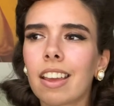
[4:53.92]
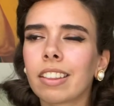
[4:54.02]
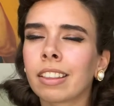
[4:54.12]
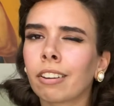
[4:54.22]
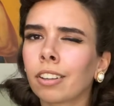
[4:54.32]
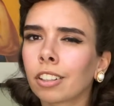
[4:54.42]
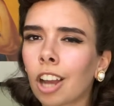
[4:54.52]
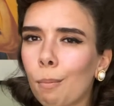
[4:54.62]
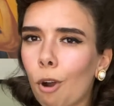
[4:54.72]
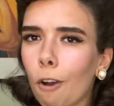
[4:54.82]
that are gonna
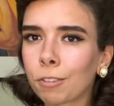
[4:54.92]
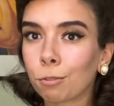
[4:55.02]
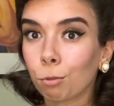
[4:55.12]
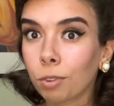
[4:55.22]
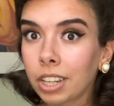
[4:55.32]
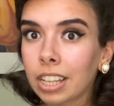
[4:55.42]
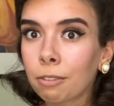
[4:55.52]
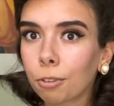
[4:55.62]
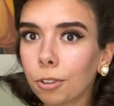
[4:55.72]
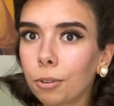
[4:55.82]
come off as really
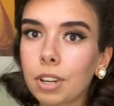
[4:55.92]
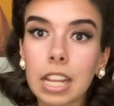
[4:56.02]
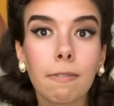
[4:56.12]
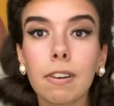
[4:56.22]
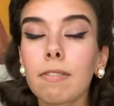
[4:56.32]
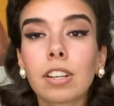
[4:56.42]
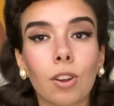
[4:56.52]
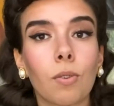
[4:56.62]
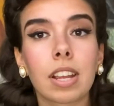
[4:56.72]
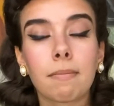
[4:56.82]
rude, even if they
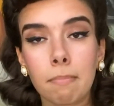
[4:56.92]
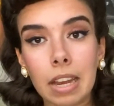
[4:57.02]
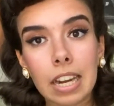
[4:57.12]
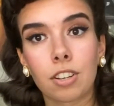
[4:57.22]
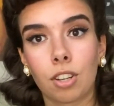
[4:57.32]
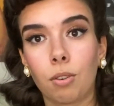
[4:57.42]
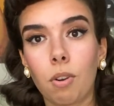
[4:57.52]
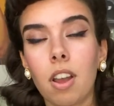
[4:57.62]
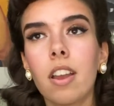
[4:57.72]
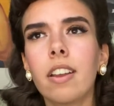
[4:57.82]
don't mean it to.
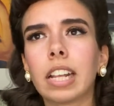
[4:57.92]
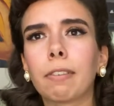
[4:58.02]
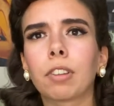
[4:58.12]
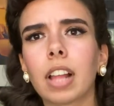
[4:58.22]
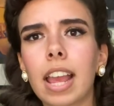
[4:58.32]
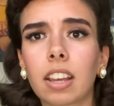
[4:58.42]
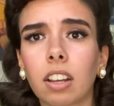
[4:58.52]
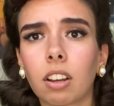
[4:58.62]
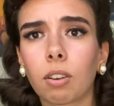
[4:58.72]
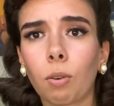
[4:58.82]
If they're like,
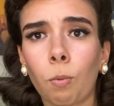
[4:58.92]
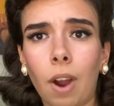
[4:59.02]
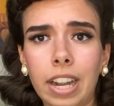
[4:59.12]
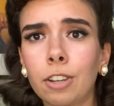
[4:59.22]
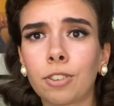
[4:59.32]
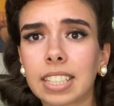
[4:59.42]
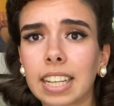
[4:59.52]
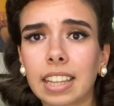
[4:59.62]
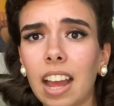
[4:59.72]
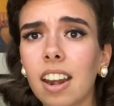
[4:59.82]
why do you dress like
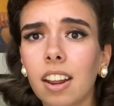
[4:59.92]
that?